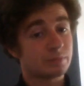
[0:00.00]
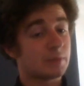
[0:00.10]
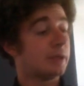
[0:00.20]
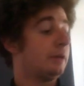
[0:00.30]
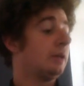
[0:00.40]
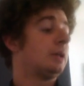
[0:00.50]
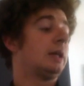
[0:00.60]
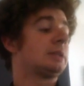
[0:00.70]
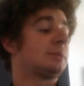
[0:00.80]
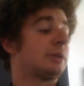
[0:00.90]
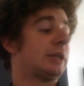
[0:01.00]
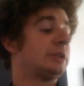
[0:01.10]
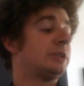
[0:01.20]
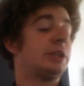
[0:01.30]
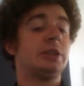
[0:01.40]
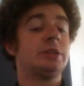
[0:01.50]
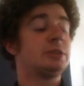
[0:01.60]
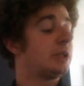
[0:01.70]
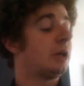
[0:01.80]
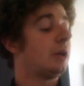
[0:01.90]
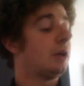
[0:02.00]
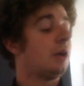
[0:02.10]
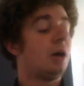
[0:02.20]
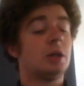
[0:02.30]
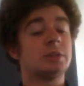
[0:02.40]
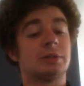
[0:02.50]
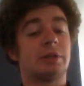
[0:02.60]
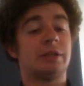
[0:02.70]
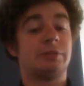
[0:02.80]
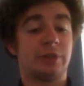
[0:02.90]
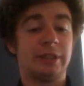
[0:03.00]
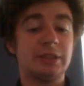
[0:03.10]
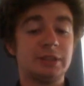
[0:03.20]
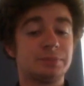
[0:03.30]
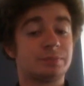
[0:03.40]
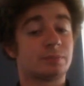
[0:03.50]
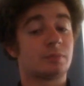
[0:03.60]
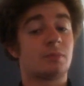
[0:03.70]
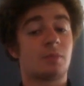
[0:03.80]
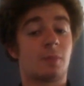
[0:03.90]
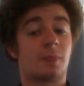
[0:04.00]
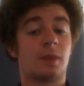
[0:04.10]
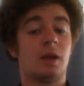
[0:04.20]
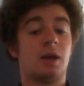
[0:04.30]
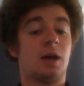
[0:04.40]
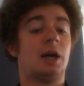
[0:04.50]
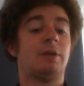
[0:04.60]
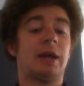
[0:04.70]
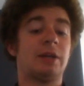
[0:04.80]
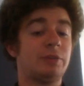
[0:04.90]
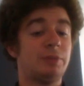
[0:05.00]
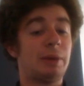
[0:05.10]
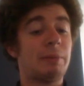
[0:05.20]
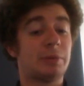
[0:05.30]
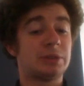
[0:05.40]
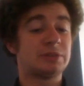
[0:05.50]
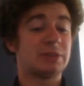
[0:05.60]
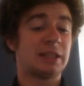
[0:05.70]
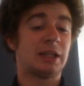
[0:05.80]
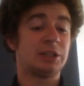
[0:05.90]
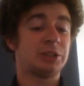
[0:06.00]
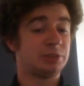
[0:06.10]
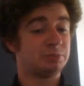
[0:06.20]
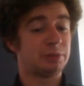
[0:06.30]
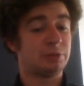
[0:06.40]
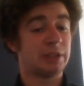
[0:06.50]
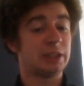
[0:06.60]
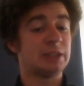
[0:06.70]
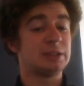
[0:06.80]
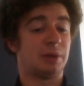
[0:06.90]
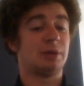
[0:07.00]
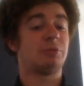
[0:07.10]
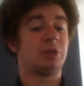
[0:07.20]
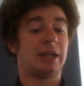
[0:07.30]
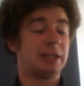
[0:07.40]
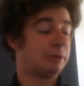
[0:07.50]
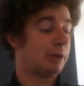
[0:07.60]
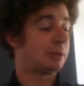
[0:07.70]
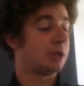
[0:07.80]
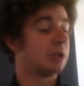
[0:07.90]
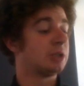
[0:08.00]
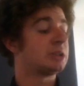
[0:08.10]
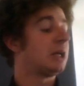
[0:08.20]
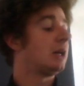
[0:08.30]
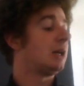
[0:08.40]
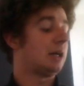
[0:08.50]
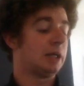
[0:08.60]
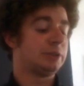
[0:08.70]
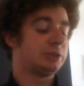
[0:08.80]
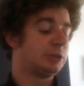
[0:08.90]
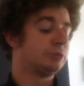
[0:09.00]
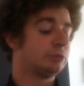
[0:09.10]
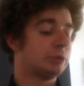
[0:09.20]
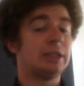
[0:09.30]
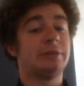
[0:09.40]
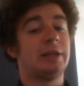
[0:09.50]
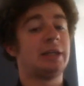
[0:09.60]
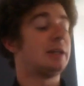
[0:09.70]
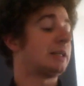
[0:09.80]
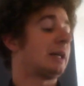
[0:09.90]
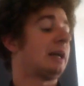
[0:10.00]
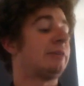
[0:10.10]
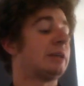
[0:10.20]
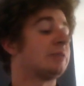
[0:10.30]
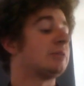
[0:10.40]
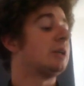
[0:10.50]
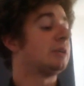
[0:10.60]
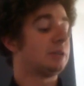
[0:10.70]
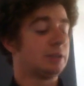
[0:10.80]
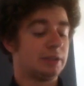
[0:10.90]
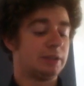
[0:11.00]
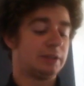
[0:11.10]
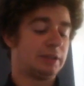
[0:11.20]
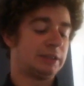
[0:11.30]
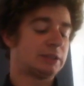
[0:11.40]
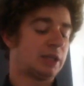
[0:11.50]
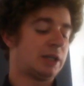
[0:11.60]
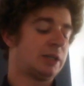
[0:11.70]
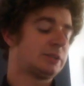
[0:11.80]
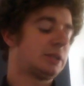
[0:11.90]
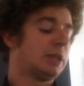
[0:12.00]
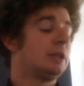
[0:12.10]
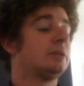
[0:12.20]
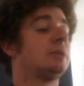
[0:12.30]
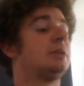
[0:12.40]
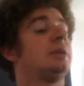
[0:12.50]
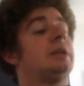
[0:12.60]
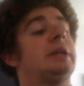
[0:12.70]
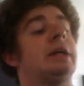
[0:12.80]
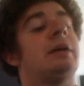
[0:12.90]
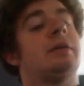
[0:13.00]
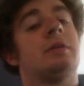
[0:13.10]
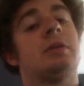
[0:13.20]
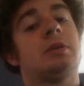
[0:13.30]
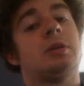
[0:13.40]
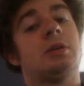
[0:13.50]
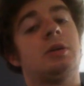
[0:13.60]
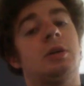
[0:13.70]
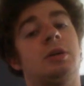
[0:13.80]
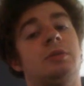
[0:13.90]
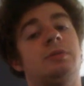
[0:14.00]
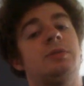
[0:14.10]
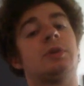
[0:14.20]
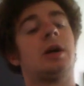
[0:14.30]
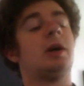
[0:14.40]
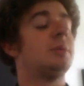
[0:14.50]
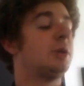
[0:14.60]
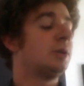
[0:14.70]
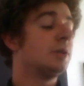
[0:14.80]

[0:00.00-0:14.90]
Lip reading: Yeah, that's for grade 2s. On to my grade 3s. I've had a few people which have said I shouldn't be running this, but I'm running it anyway because I do really like having these cards. Yeah, 4 Garmore.